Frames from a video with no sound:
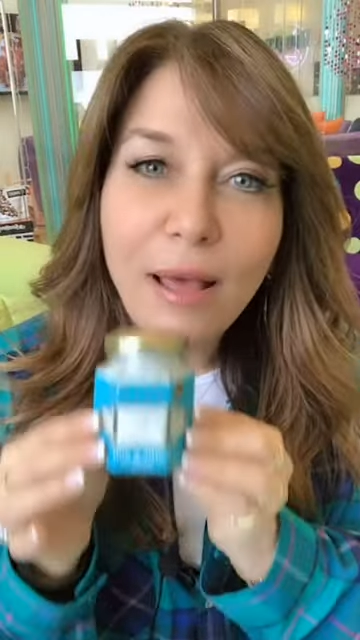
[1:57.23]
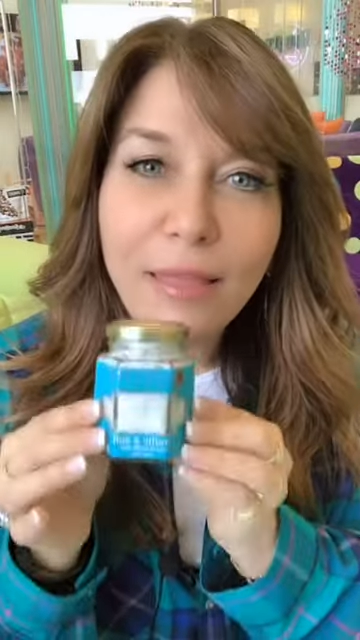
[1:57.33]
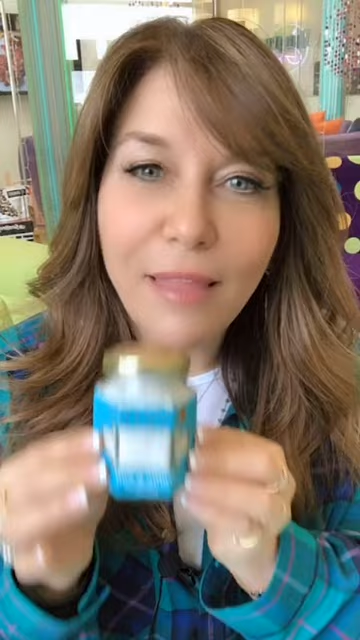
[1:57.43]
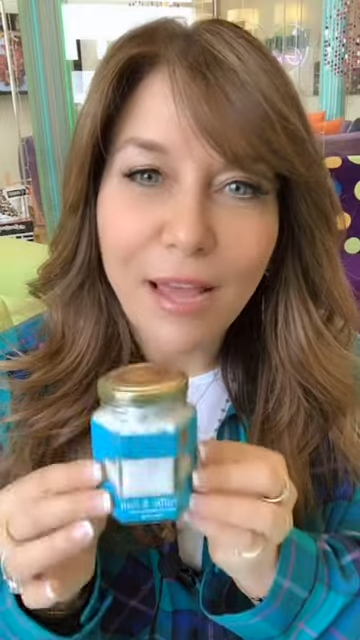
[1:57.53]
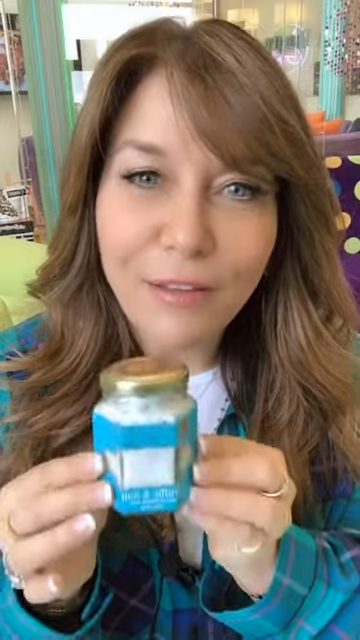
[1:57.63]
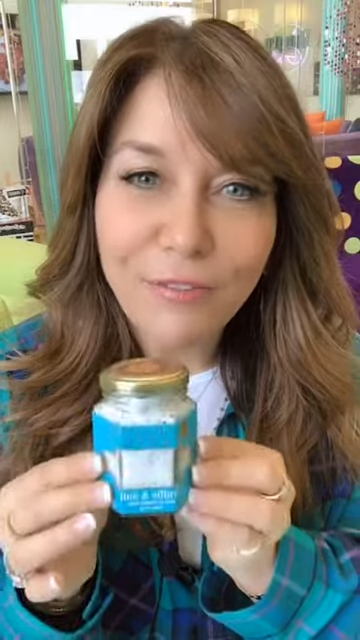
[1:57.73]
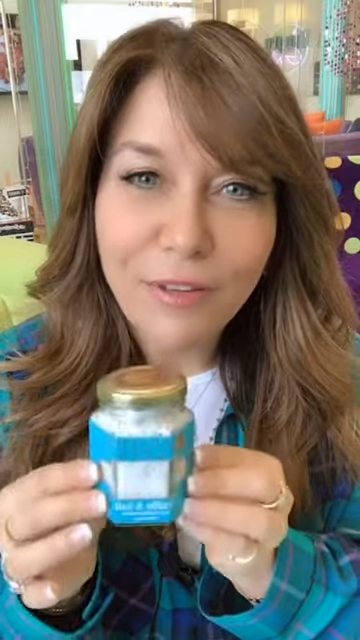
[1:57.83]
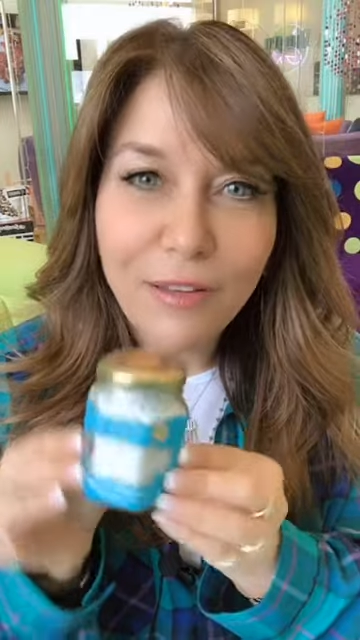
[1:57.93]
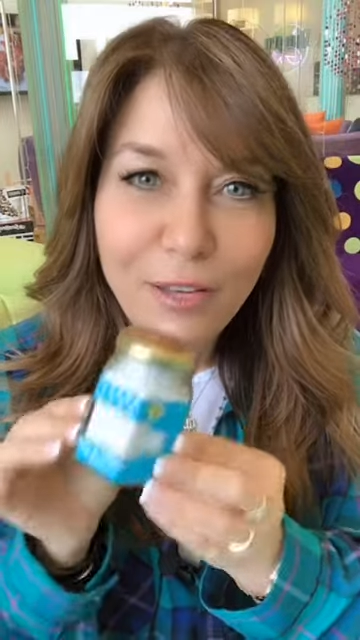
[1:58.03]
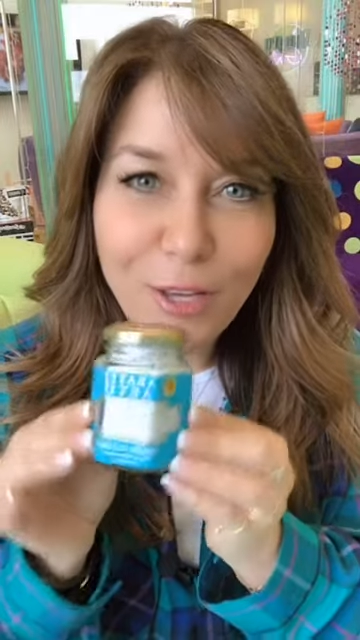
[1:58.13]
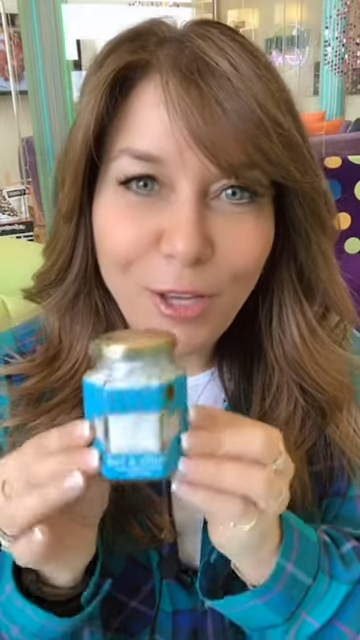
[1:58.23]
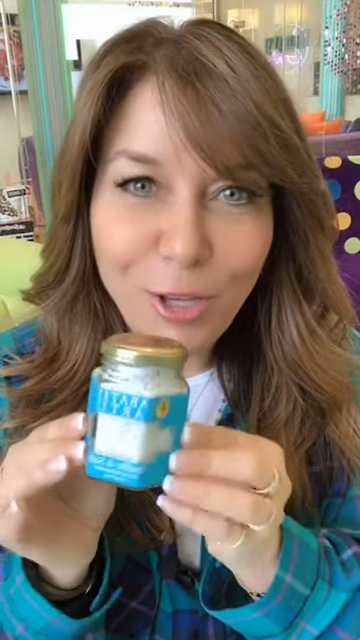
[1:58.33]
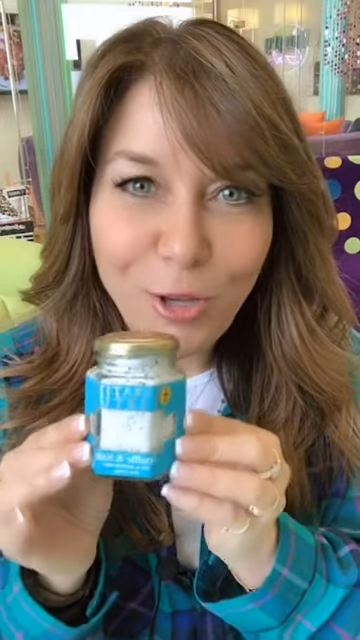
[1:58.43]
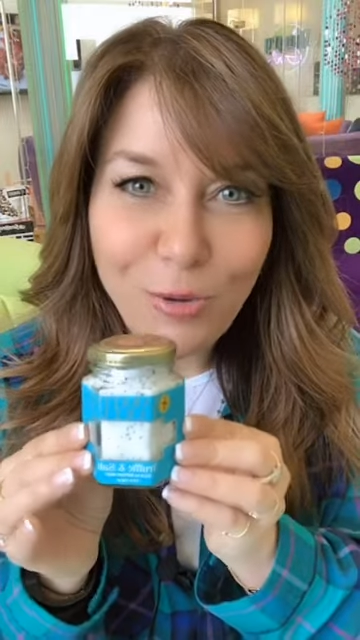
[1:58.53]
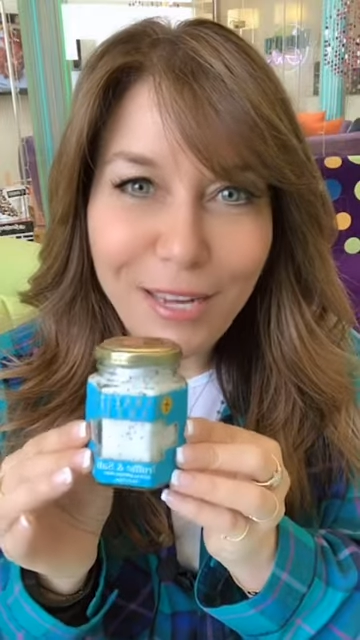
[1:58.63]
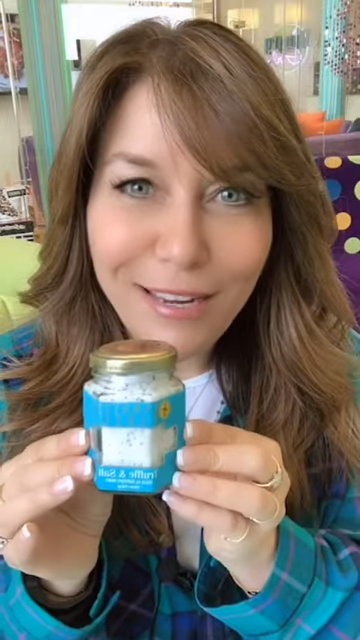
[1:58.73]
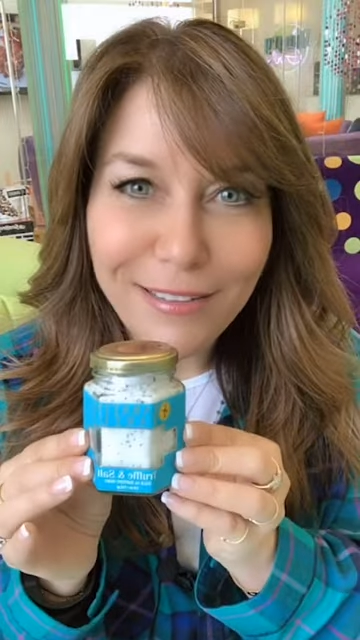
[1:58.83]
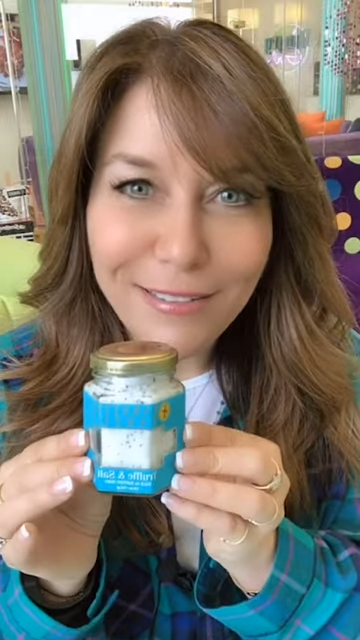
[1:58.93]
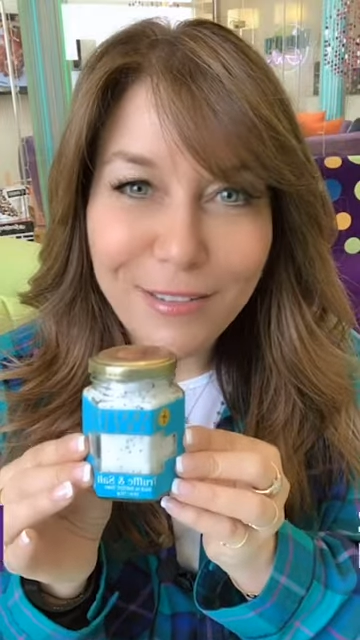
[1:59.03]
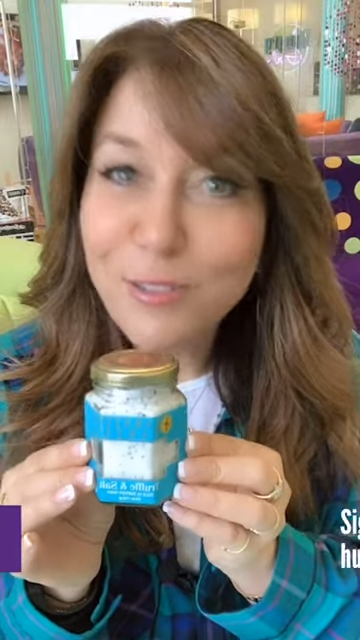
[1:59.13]
life. You need
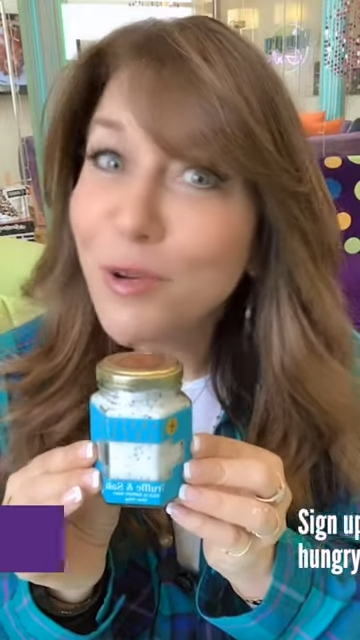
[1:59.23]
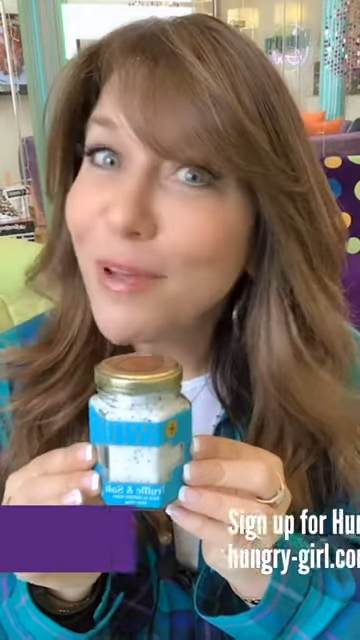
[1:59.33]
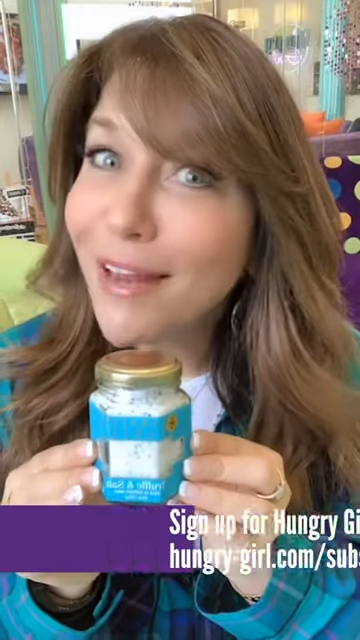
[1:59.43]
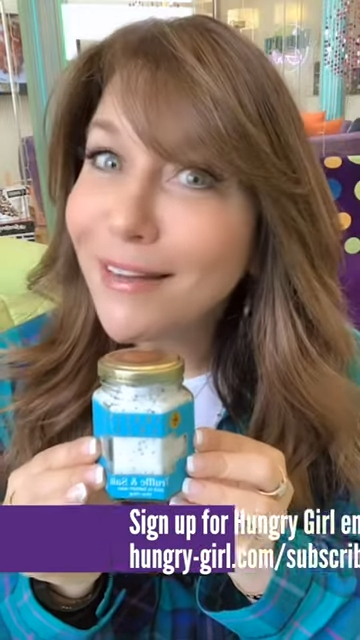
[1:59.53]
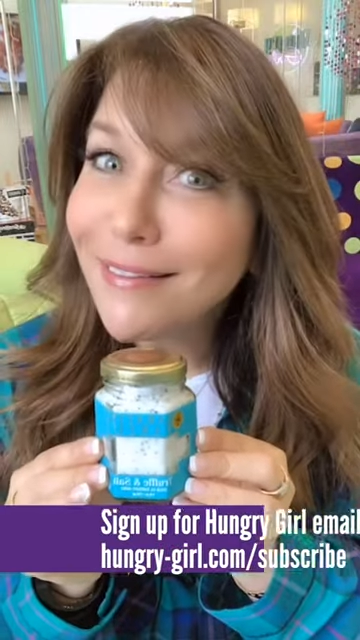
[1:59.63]
it. So get it.